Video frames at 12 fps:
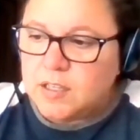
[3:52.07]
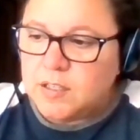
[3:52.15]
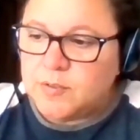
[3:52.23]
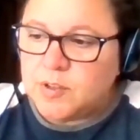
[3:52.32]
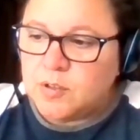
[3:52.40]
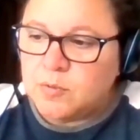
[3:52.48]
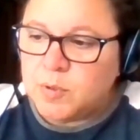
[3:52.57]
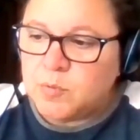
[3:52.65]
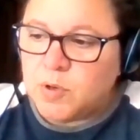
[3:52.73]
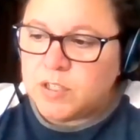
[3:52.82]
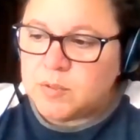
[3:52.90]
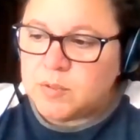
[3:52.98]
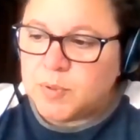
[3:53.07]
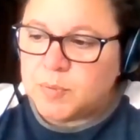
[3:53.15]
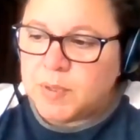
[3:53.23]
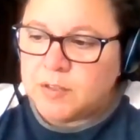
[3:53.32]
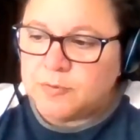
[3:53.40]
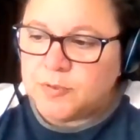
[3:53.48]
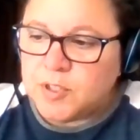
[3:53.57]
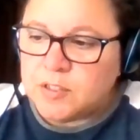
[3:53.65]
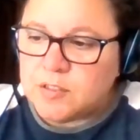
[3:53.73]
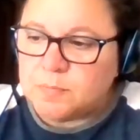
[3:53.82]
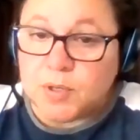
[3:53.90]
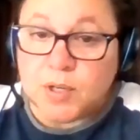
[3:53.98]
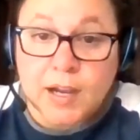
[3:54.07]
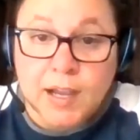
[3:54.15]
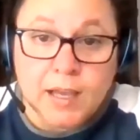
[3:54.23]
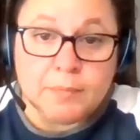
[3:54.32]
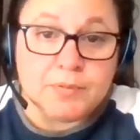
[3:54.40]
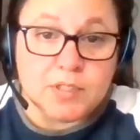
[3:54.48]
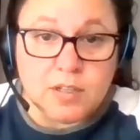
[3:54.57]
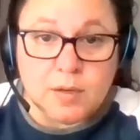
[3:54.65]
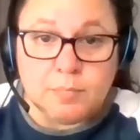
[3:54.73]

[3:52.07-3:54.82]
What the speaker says: And even though we wanted to put benefits perhaps